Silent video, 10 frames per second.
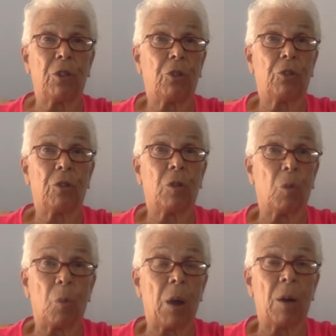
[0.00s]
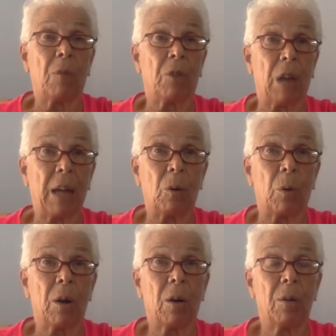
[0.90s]
that you're either aware of or not
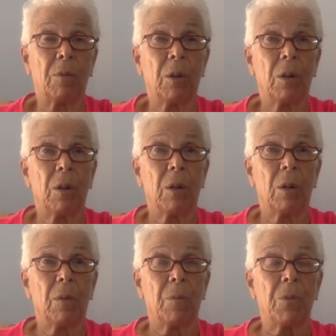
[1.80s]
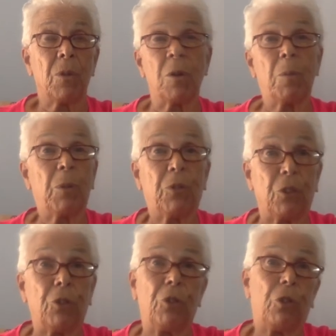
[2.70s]
aware of. You're in
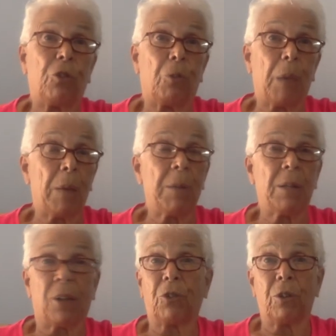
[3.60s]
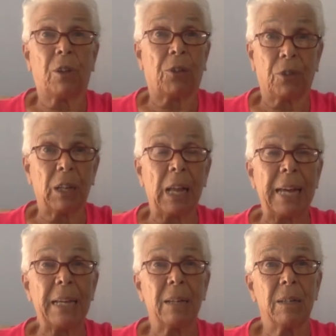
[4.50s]
positions that your baby doesn't
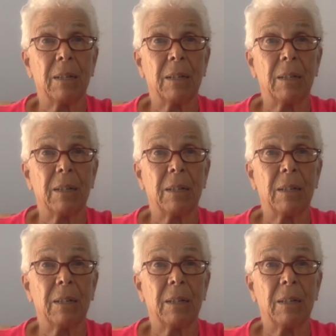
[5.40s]
like.